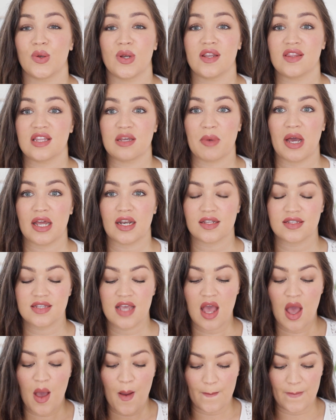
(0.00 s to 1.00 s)
do anything about it.
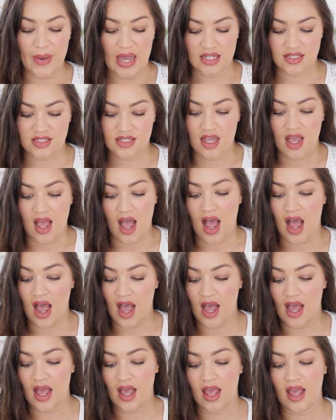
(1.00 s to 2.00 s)
But
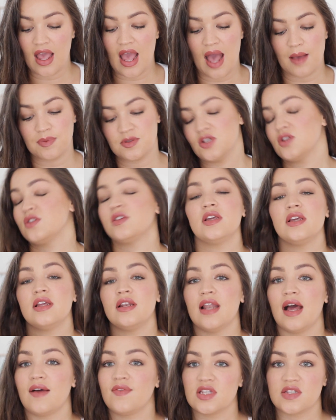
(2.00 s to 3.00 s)
I absolutely
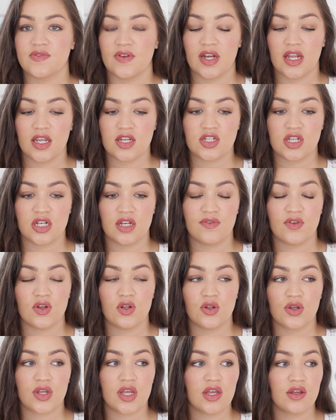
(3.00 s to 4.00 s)
love this foundation. If you're
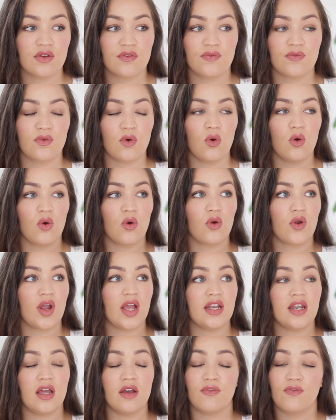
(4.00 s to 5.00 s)
looking for
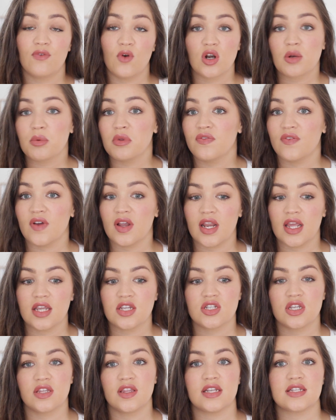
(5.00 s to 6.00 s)
an affordable
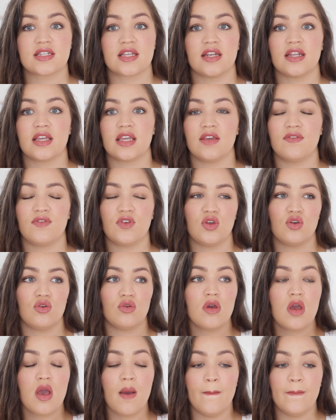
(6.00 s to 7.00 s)
foundation that is going to give
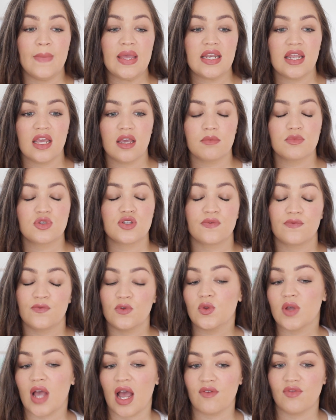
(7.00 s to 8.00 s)
you medium to
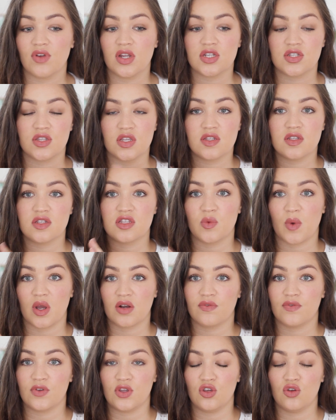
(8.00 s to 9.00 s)
full coverage, this is the
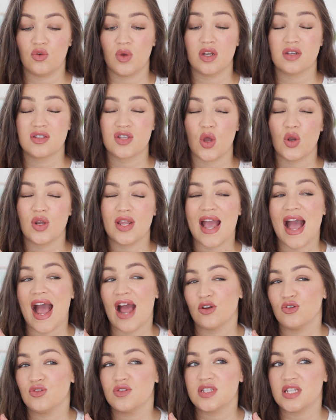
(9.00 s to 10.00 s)
one for you. It is only
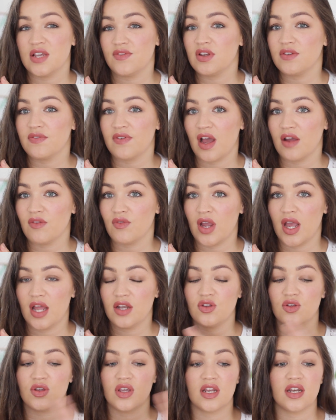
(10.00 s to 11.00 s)
175
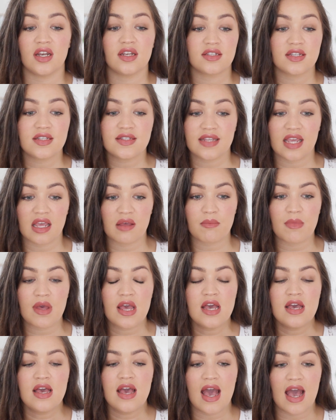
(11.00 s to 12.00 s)
Rand. You can get it at
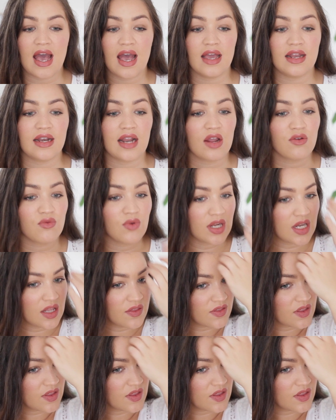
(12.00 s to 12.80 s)
Dischem, and I really